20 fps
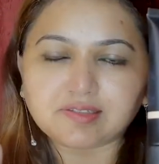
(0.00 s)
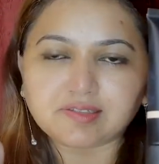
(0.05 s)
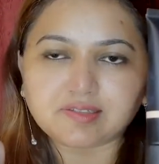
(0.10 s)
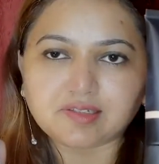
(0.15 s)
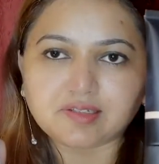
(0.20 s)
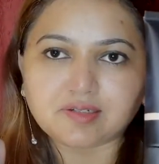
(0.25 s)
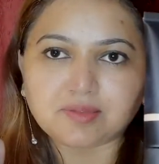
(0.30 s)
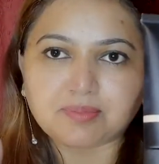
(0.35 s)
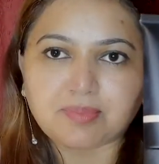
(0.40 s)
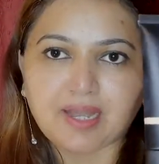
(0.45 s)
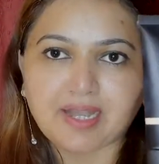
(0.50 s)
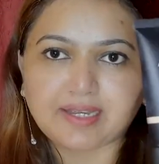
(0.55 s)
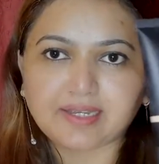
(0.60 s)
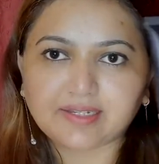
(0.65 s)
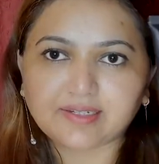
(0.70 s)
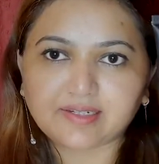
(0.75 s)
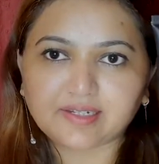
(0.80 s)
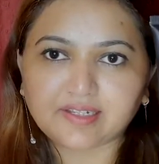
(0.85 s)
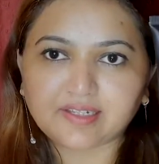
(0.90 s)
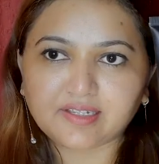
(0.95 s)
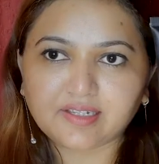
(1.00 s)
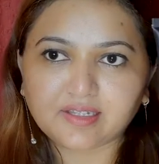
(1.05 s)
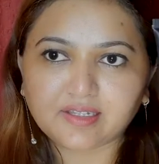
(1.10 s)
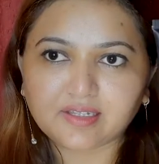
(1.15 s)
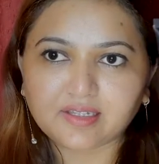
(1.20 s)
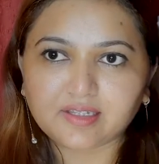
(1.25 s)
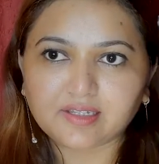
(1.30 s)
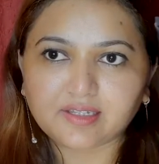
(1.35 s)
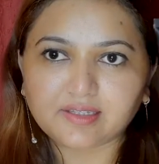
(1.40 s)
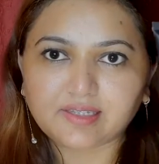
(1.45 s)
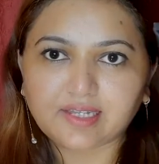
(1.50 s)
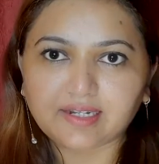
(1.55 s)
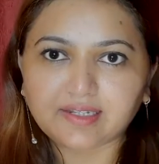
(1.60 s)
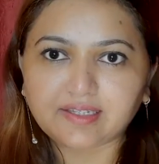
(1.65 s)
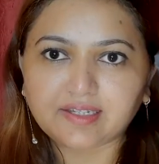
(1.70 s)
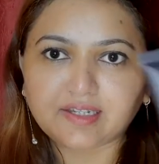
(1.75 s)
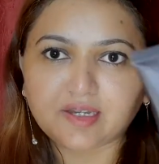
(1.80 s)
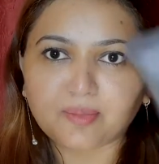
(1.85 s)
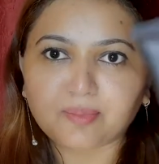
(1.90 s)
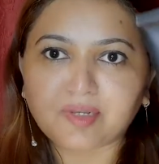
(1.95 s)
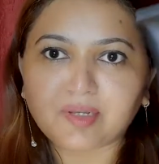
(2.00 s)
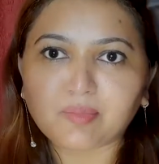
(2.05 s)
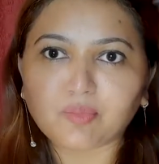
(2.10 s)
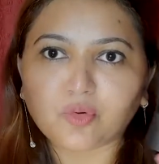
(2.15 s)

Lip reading: is the packaging that they come in.